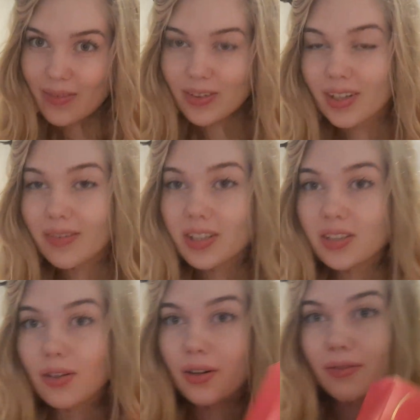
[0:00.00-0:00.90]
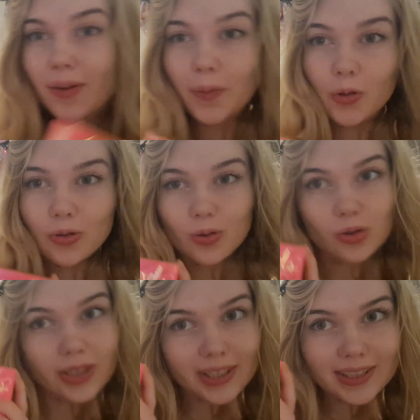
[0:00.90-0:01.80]
I'm not even sure if I'm going to
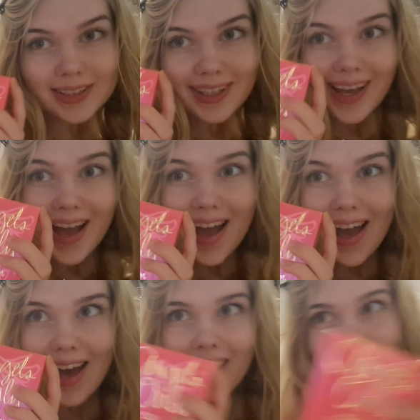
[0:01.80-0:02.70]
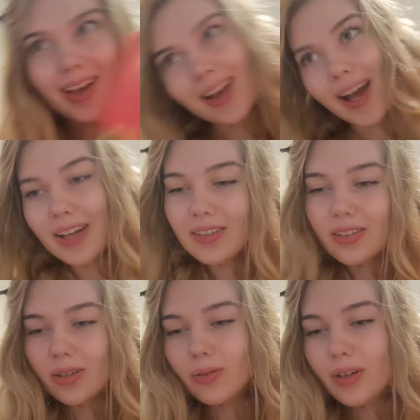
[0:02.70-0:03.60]
use this. Yeah, I
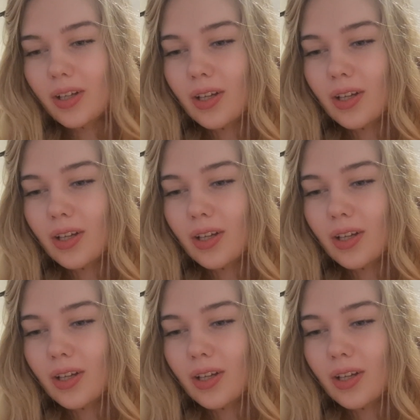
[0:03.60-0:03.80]
don't know.